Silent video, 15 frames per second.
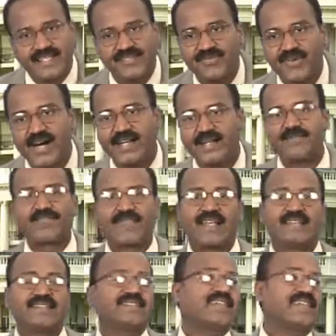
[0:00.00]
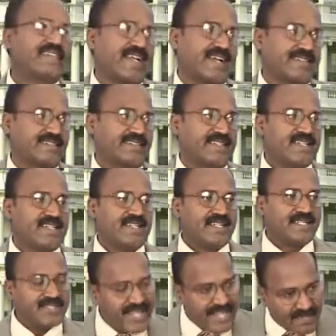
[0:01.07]
for syntax.
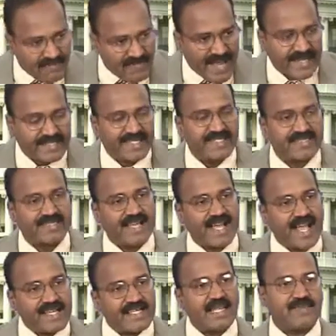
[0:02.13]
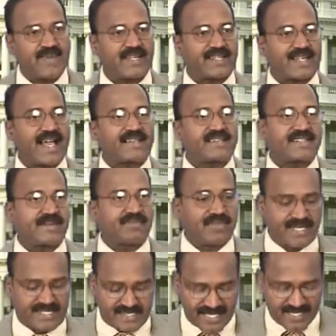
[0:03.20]
So in practice the ultimate class number
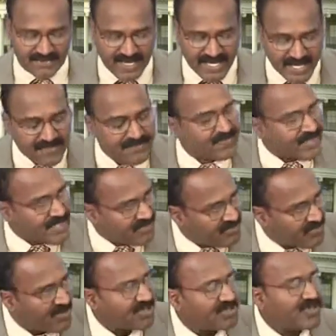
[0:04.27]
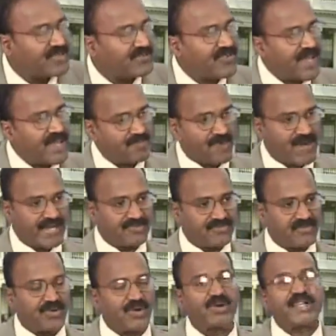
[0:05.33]
shall be
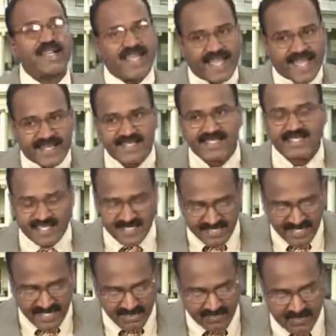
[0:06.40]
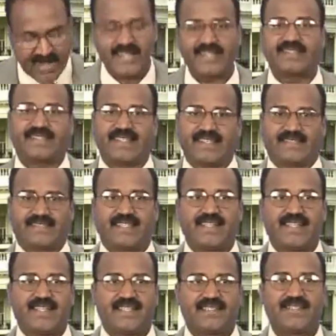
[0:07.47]
415.4 extension 0.6.
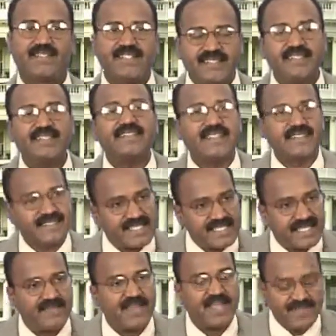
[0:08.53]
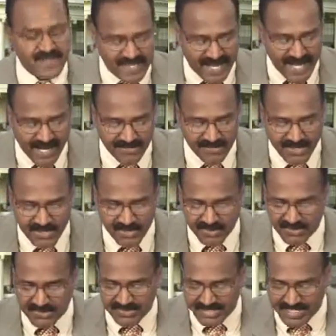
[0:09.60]
So this is in such a way we have to
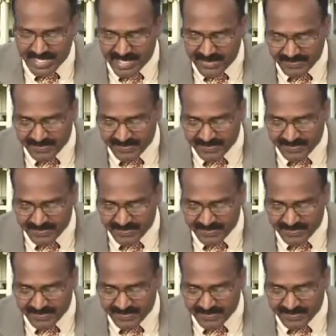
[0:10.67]
use the